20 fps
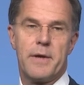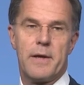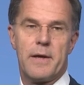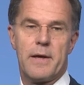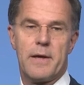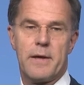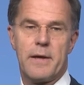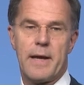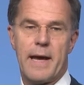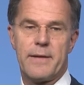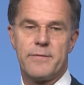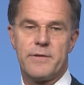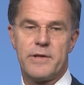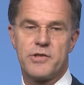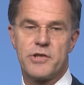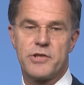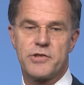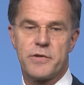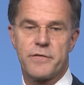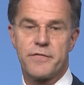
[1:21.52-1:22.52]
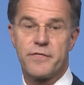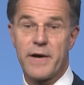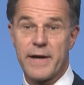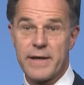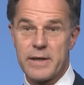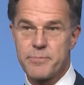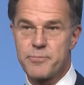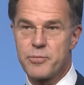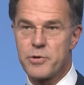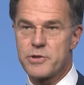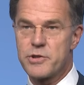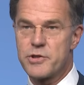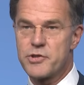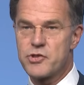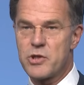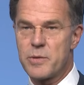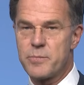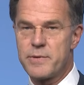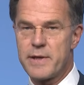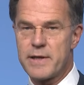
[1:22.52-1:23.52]
And this is a very important
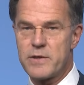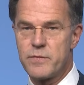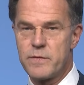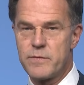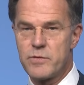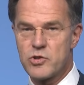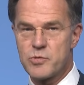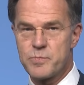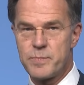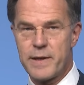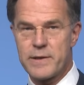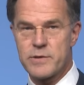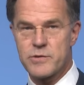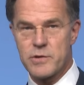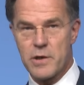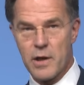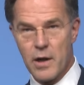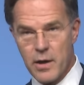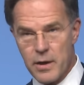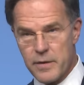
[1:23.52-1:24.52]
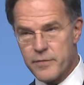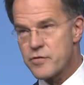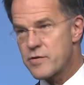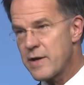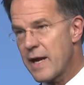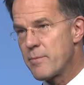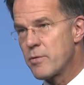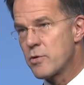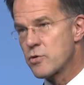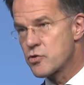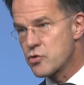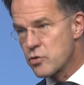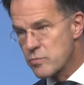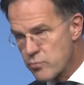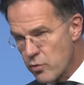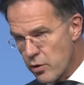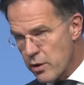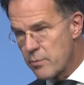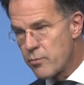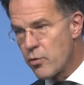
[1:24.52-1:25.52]
subject we will spend a lot of time on
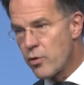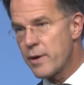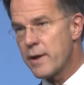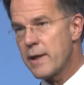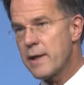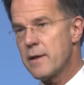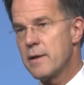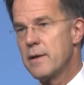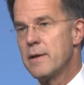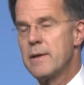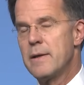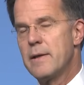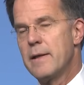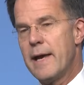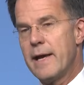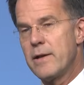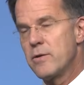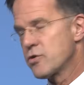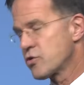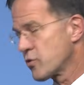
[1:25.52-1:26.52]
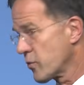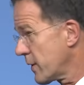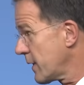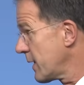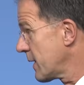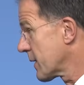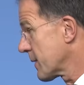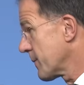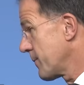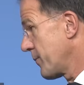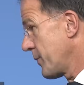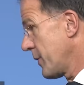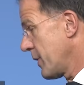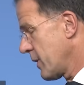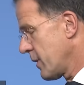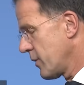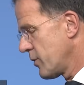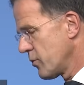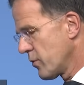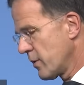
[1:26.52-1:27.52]
tomorrow morning. And also here,
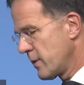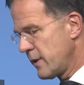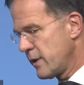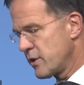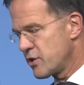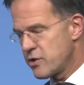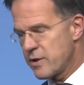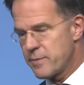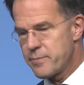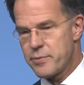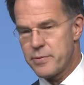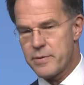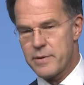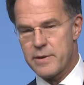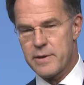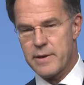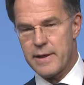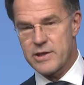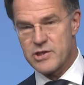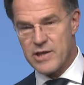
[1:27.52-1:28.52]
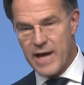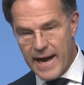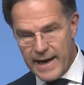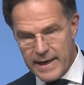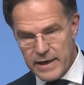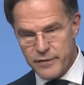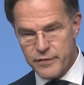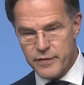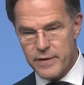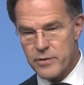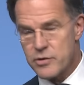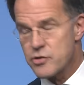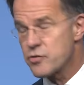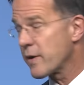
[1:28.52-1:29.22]
your leadership is highly valued.